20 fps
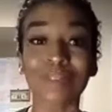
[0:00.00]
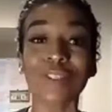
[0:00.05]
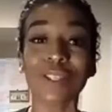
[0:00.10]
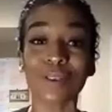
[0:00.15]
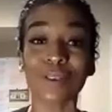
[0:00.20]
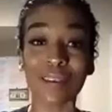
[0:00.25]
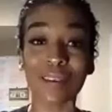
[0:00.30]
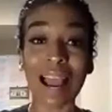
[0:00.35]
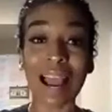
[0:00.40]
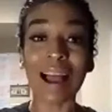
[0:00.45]
So
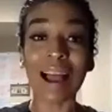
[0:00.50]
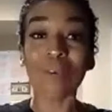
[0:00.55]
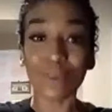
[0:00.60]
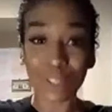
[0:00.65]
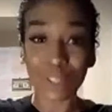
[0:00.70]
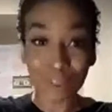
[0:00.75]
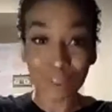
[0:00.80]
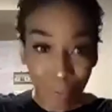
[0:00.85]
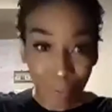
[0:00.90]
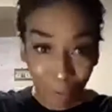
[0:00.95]
now when
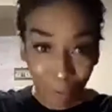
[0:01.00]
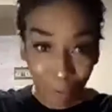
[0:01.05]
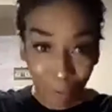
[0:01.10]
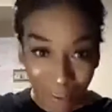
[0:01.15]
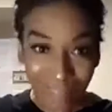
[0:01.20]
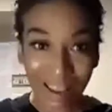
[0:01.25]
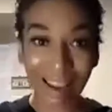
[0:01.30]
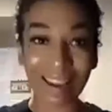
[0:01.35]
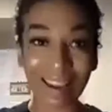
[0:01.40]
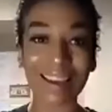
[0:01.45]
you pour
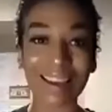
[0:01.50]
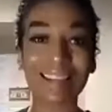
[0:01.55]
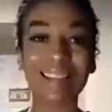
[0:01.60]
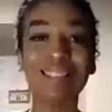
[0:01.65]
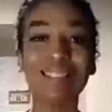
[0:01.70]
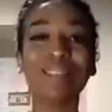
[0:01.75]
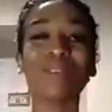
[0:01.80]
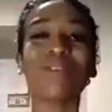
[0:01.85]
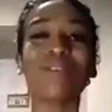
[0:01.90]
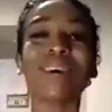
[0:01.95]
that
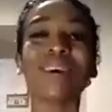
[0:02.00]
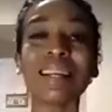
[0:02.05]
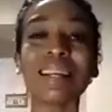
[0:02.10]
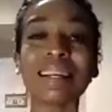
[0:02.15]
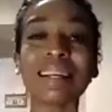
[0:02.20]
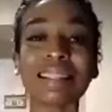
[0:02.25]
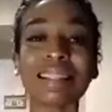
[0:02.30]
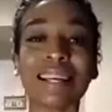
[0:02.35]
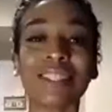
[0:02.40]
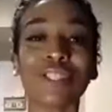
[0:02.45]
into what it
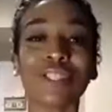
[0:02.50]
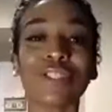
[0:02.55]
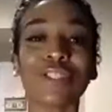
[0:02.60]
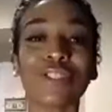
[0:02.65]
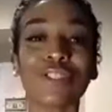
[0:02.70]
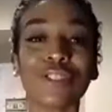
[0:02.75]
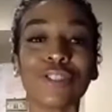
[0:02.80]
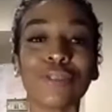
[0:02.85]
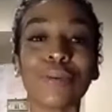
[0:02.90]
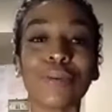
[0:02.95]
is that you're
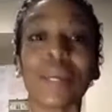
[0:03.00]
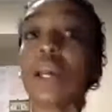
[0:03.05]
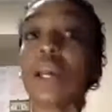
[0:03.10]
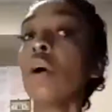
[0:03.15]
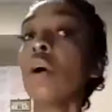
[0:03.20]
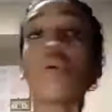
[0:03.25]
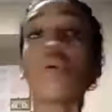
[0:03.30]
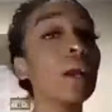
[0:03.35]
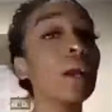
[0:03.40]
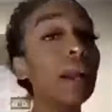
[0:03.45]
doing,
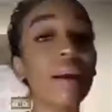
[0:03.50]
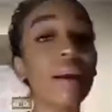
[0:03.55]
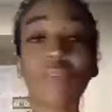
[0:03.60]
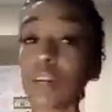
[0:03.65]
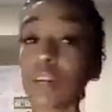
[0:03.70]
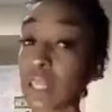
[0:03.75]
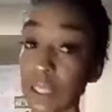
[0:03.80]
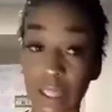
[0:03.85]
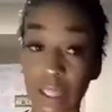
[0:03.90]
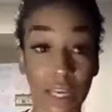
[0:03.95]
whatever
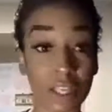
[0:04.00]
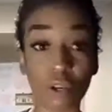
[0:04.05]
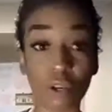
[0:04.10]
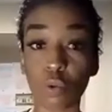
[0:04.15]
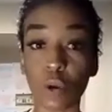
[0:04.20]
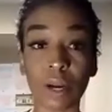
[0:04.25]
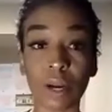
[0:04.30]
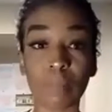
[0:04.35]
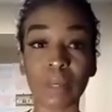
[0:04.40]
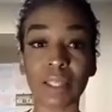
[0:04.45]
it is that you
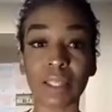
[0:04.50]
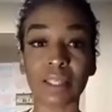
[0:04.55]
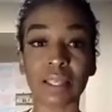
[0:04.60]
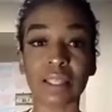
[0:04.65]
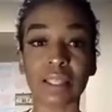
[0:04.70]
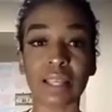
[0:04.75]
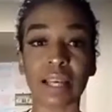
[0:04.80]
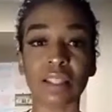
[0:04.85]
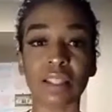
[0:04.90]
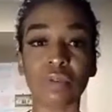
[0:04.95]
want to be
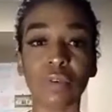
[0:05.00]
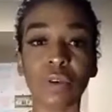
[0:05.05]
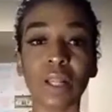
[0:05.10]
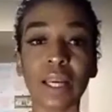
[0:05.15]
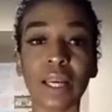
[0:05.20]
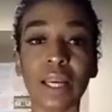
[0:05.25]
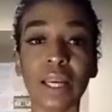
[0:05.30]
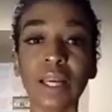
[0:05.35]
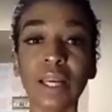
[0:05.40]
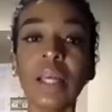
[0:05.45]
successful
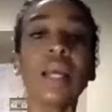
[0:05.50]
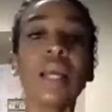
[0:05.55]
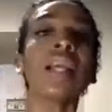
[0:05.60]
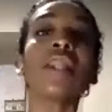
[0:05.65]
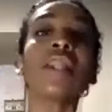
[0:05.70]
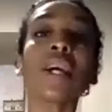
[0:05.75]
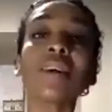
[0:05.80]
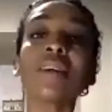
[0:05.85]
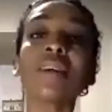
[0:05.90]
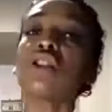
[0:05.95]
in,
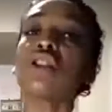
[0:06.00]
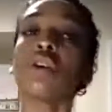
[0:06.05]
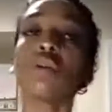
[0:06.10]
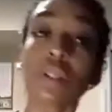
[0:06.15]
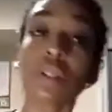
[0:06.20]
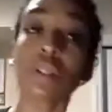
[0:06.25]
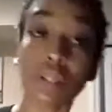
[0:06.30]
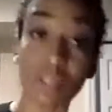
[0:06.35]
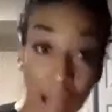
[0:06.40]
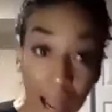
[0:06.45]
there is no
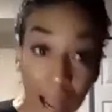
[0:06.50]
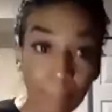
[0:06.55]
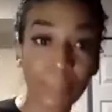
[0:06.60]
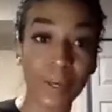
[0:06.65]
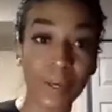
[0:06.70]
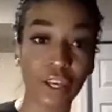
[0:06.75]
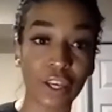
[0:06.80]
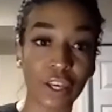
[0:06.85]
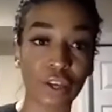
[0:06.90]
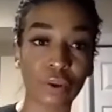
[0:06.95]

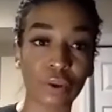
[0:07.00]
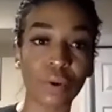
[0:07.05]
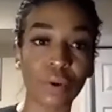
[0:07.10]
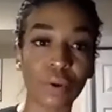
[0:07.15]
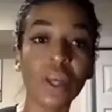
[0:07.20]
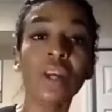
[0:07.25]
stopping you.